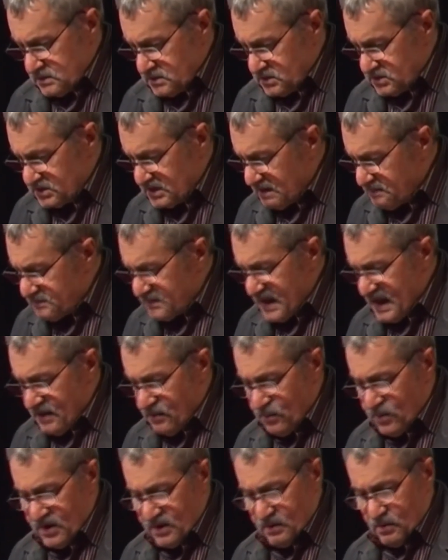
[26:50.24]
Someday
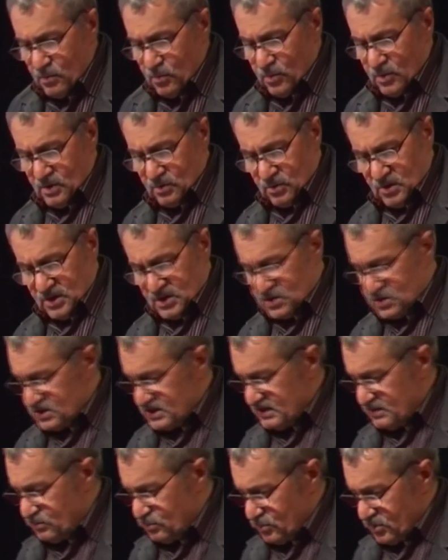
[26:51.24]
we're going to
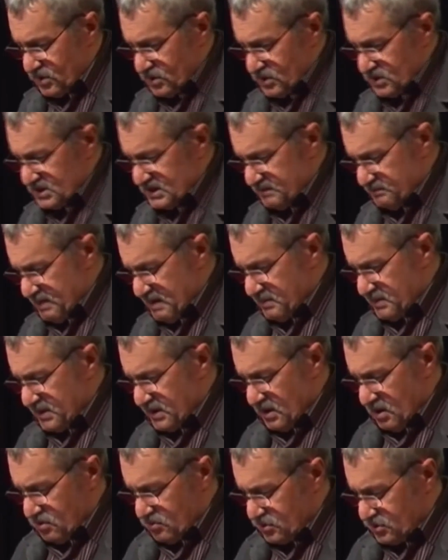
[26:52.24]
see
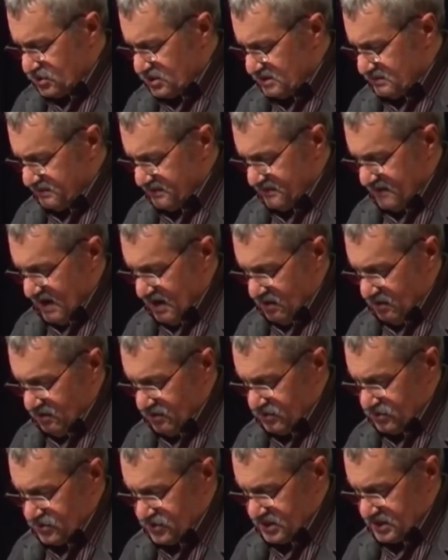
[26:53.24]
public ownership of our
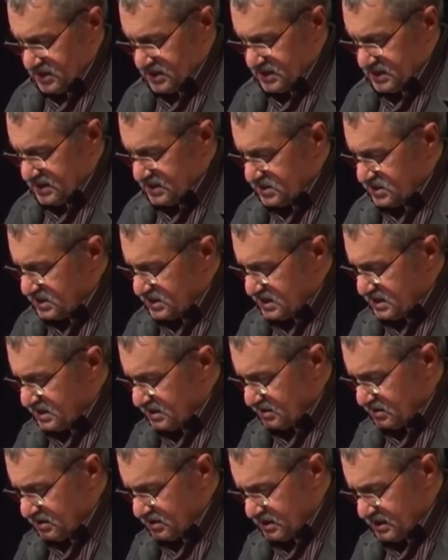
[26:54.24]
utilities
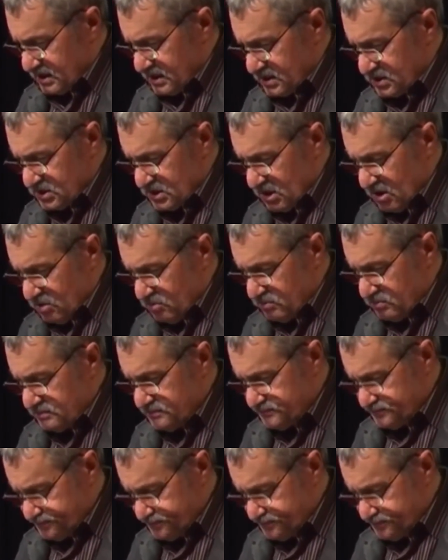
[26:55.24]
here. Let us hope.